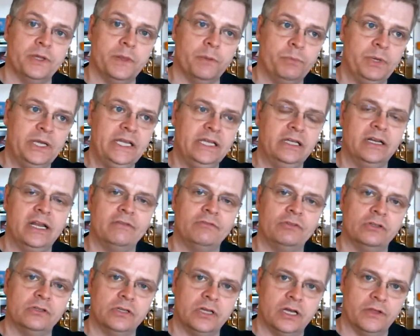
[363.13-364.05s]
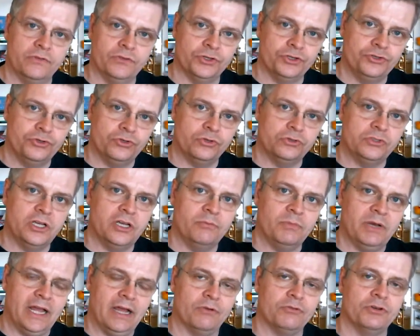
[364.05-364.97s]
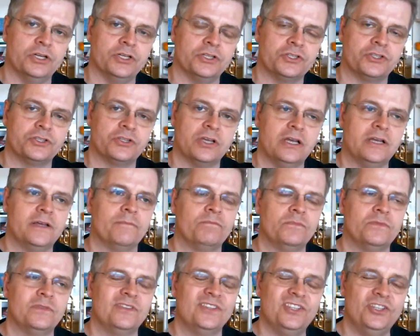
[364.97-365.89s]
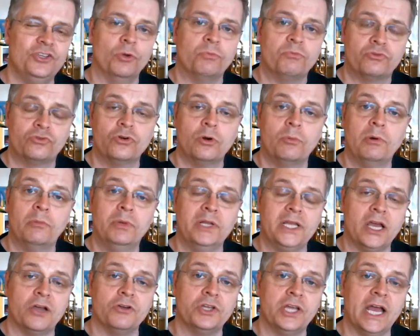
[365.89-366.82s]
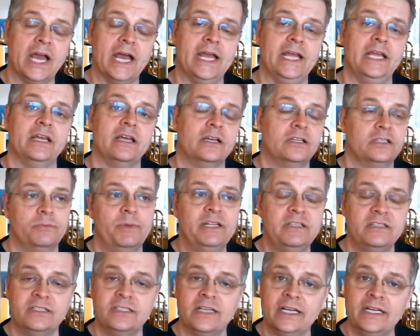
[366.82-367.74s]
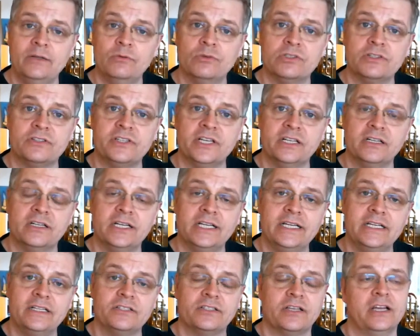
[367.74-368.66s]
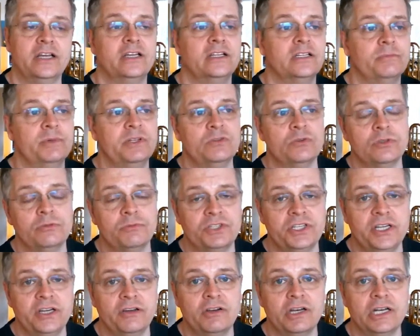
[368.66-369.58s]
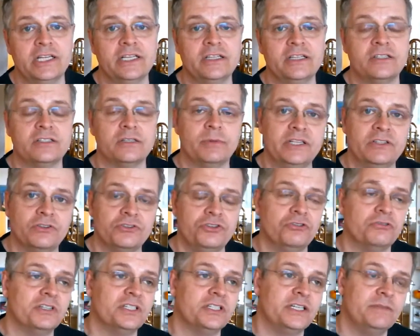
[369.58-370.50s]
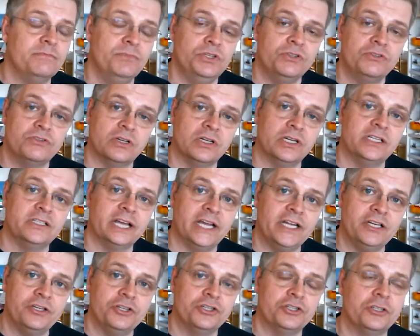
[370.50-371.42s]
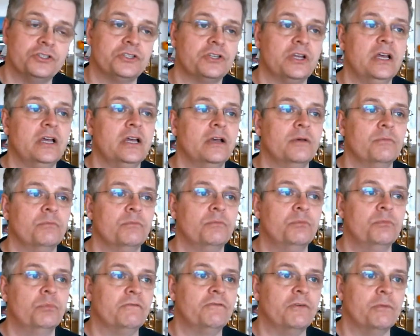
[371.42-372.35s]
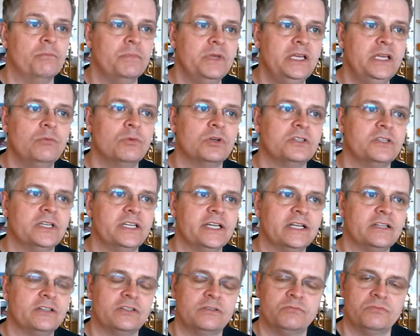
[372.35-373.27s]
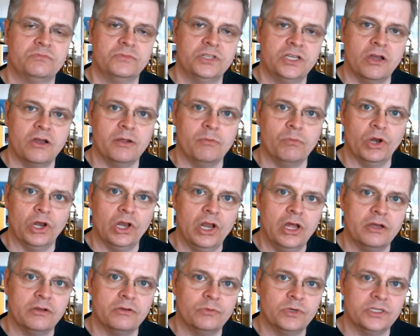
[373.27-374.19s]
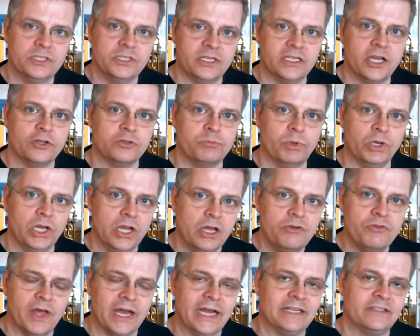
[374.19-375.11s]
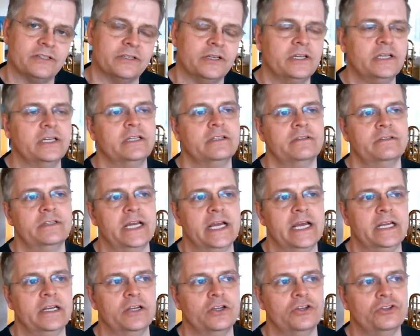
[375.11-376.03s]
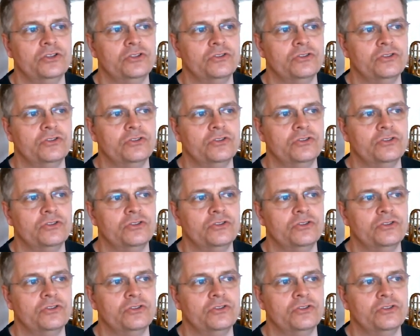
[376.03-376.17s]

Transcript: the peak level and the short-term loudness, you're probably okay. Depends exactly what the signal is, depends what the material is, it depends on your musical intentions. But for me, once it gets going below, once it goes below that, then